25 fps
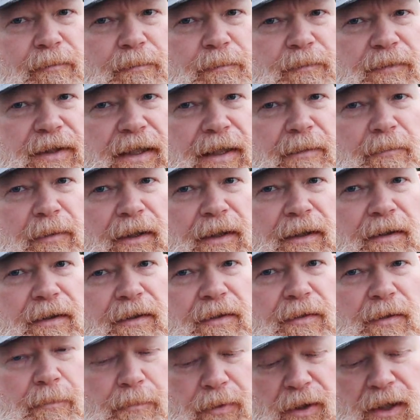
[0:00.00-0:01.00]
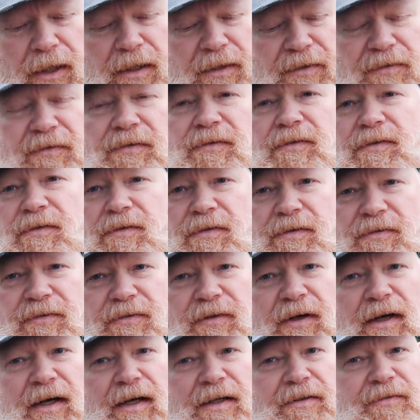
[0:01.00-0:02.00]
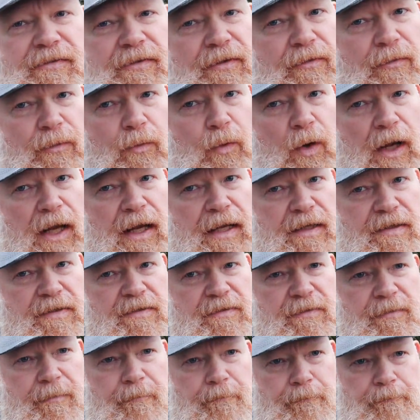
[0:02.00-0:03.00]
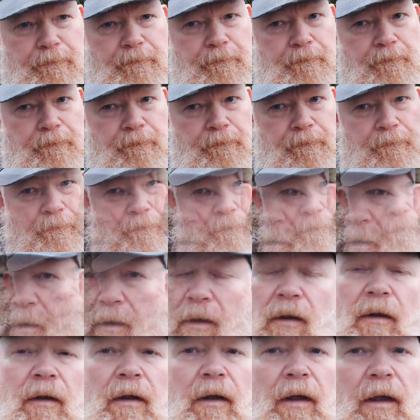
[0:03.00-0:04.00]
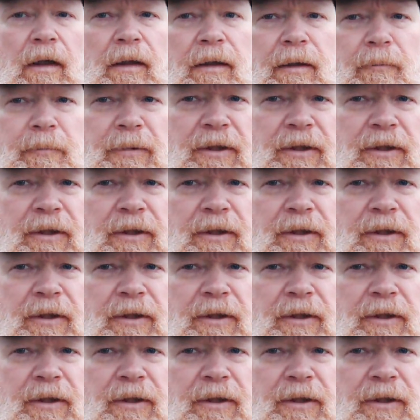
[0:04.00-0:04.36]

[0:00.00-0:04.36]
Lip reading: namely the price, the size, and the weight. A little